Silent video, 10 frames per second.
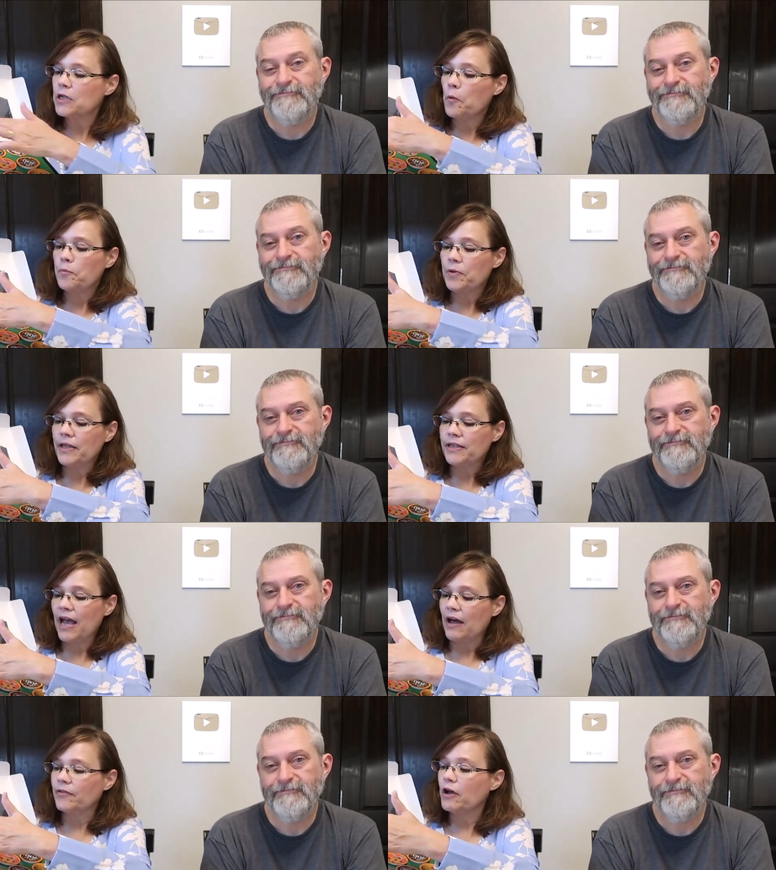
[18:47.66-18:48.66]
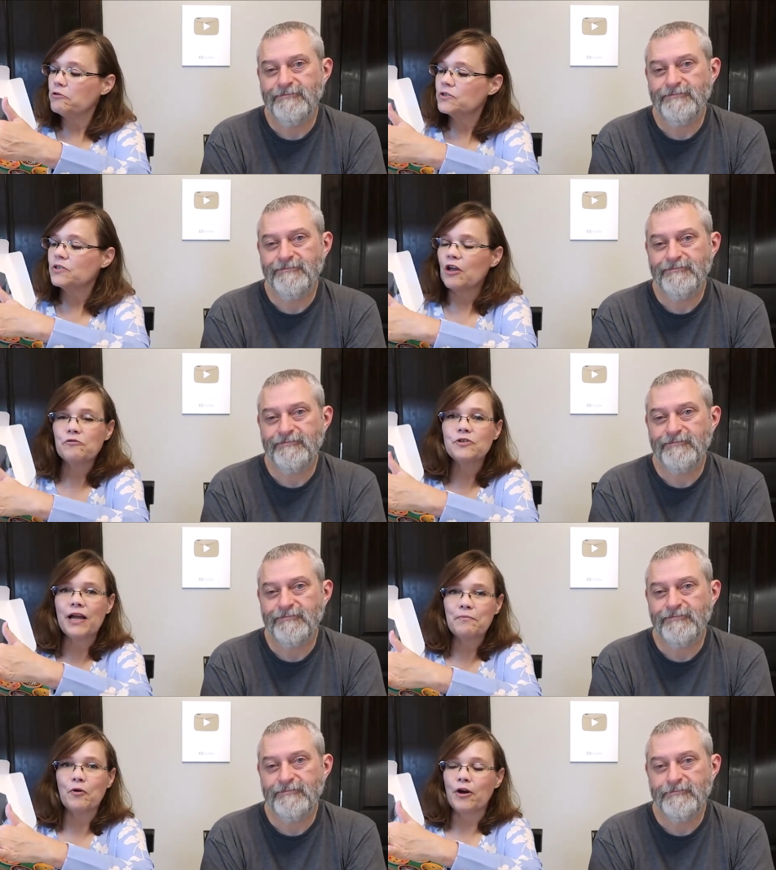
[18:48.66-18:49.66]
Speaker 1: so yeah, those those
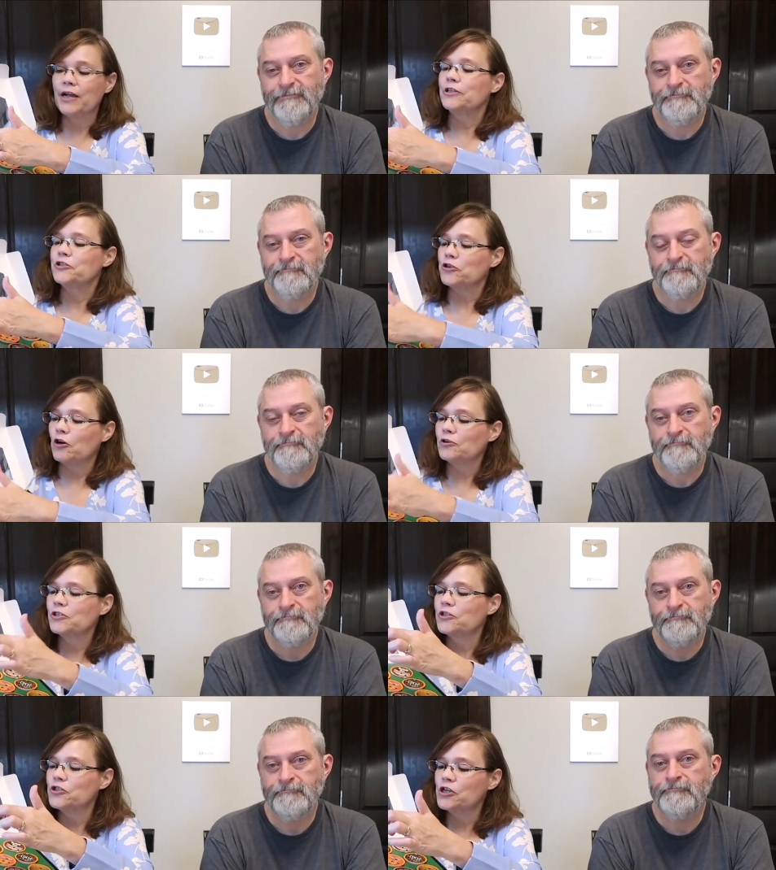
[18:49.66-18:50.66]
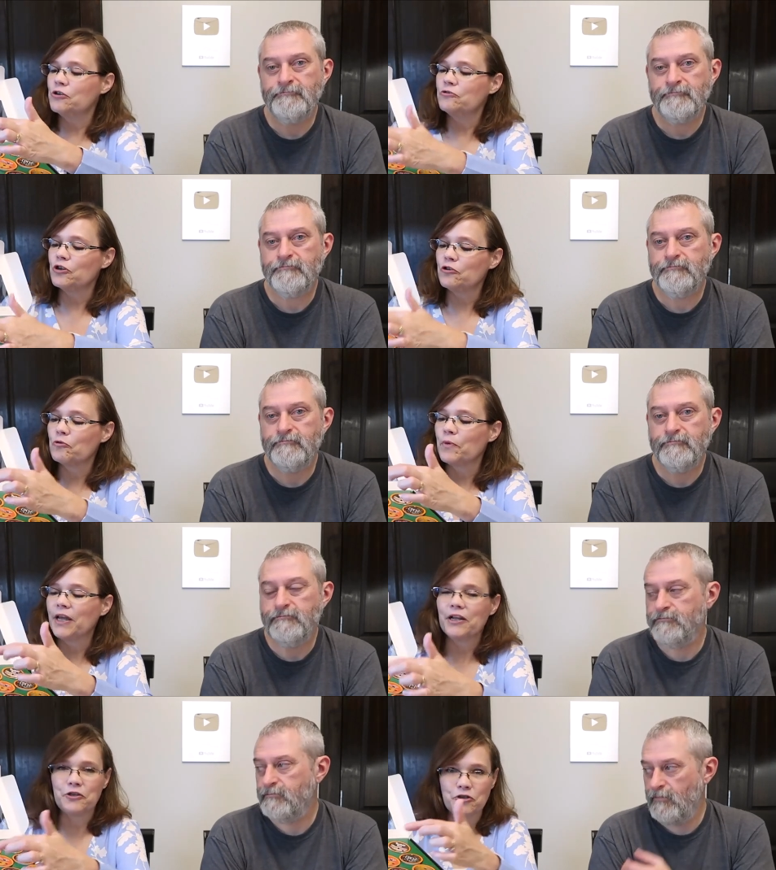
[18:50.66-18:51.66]
name brands, Charleston Chew, Junior
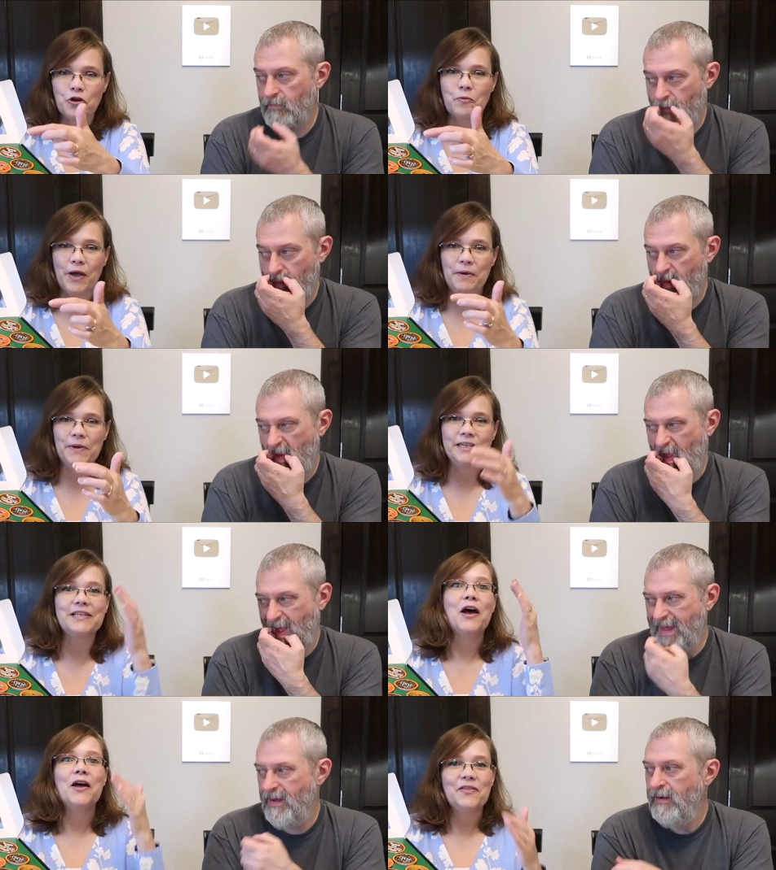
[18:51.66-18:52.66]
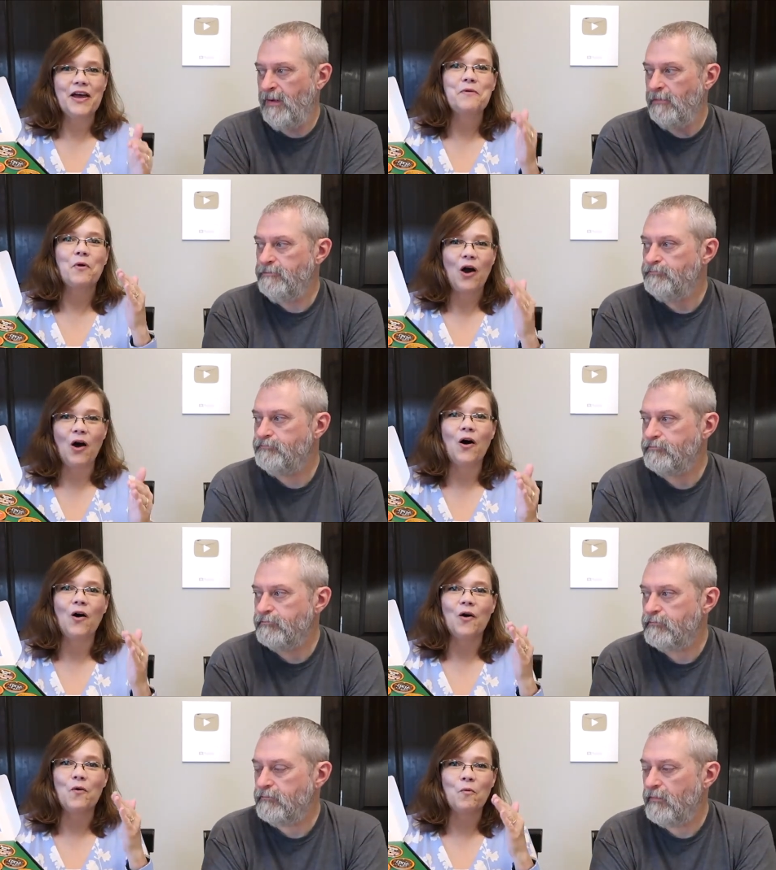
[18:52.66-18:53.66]
Mint, and Sugar Babies, they were
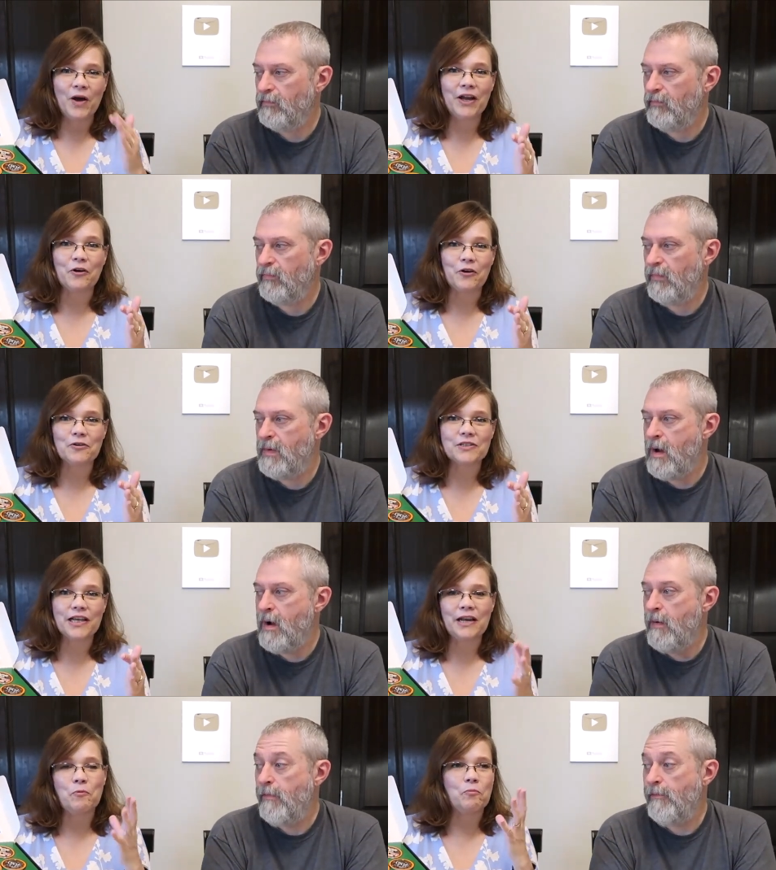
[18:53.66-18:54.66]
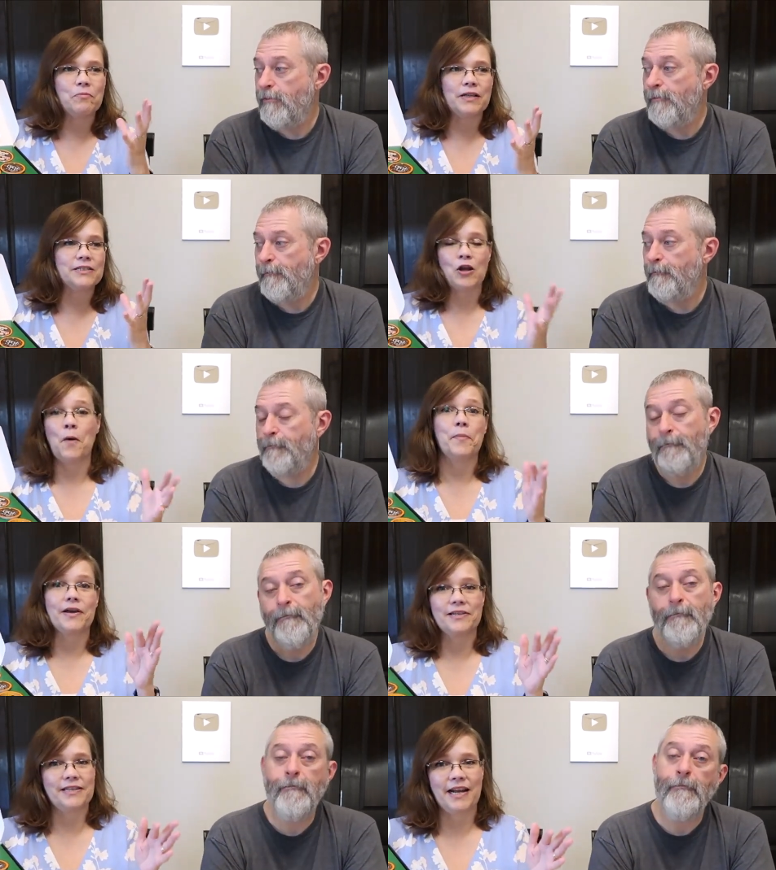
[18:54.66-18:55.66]
all winners. And it, it's not
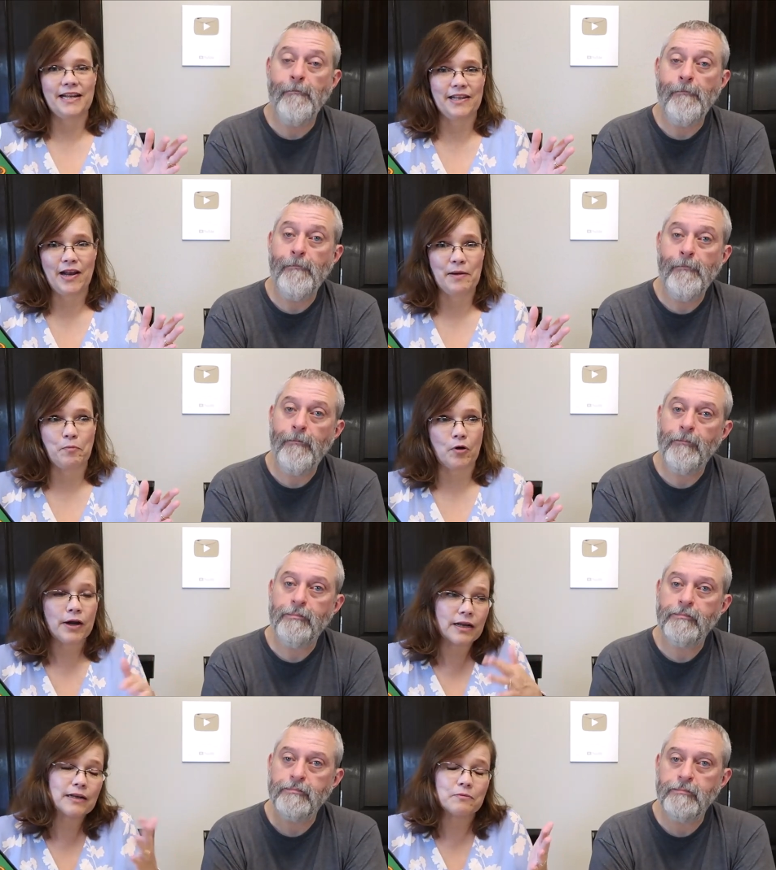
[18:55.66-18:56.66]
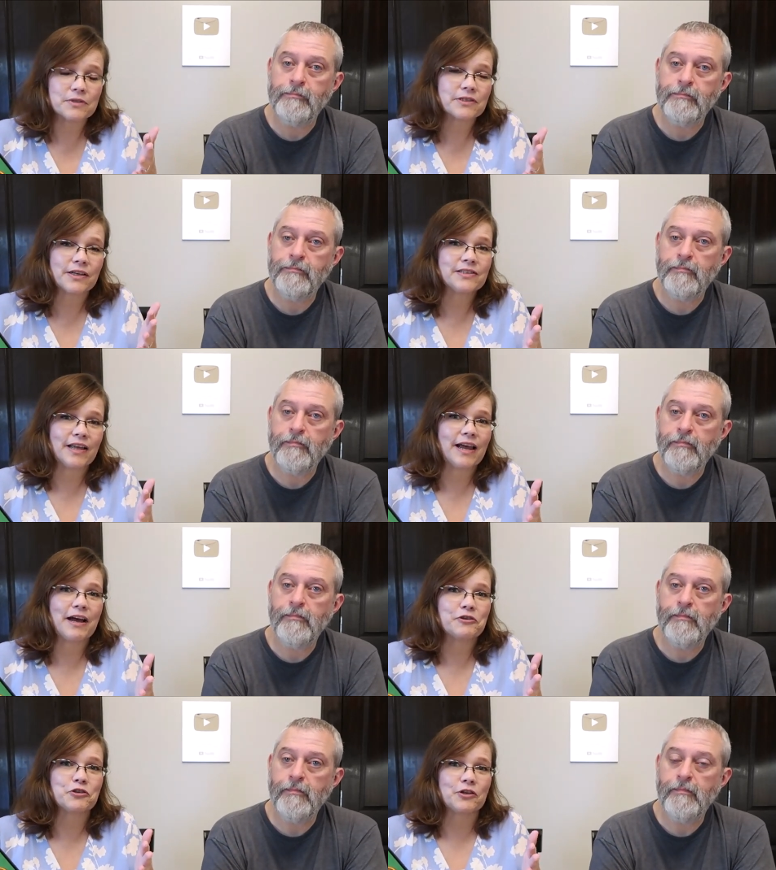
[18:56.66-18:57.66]
because it had the name brand. It was because they
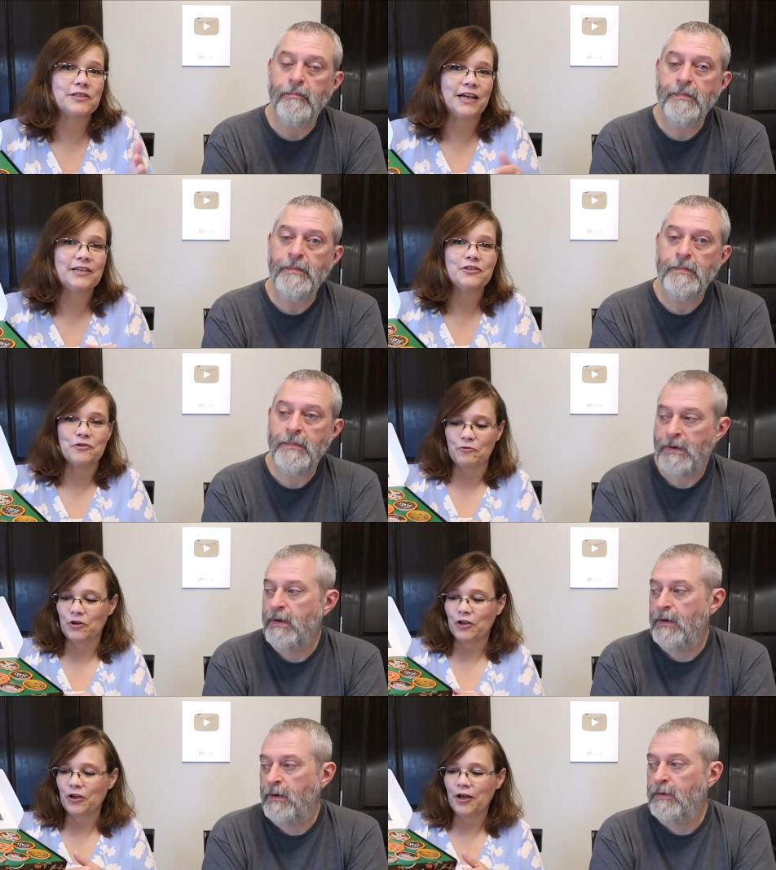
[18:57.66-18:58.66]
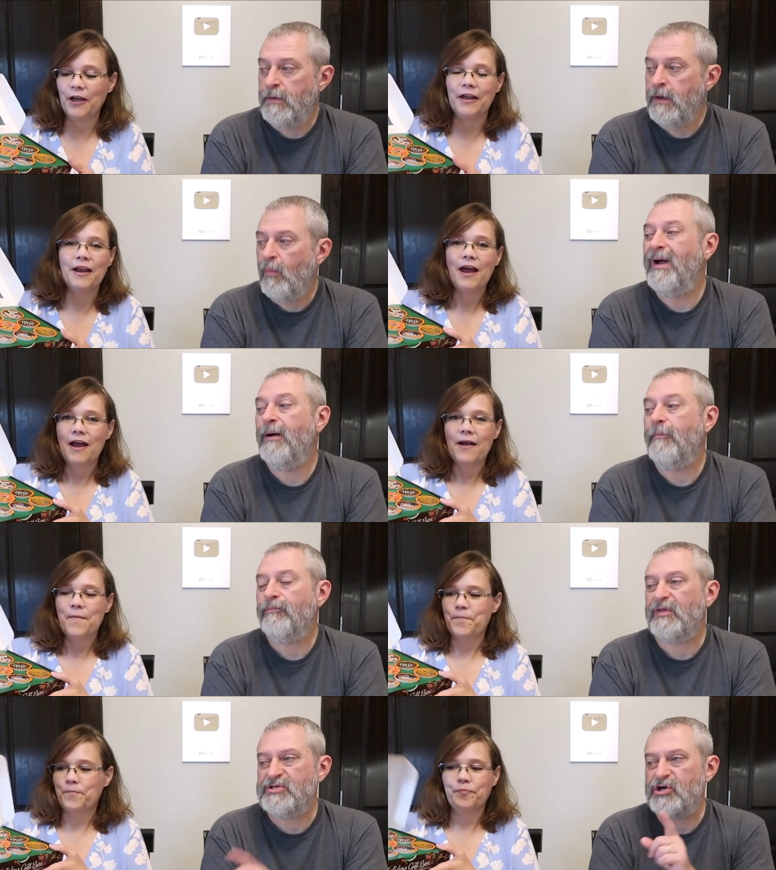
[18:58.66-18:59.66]
actually tasted really good.
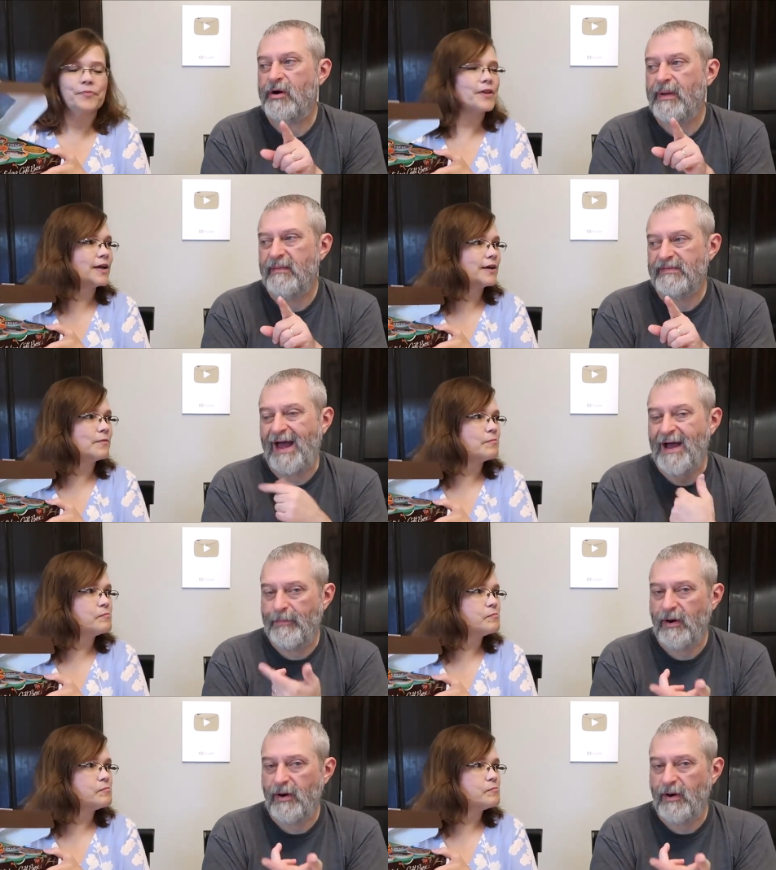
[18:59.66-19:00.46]
Well, the Sugar Babies I